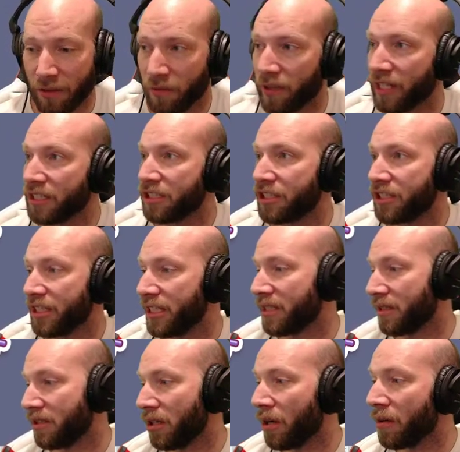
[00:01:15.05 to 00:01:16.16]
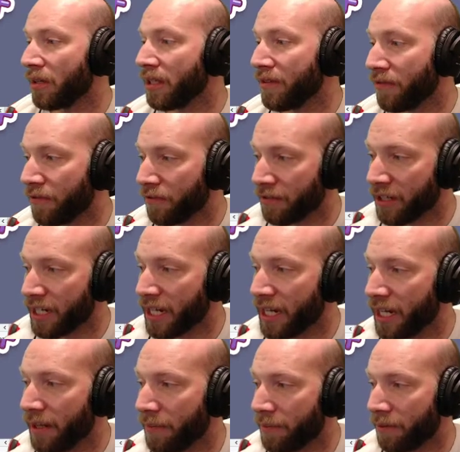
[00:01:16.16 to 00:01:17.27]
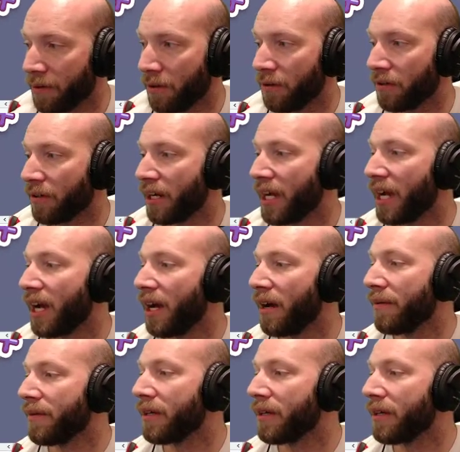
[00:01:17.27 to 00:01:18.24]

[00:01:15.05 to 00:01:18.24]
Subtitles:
which is a totally free program.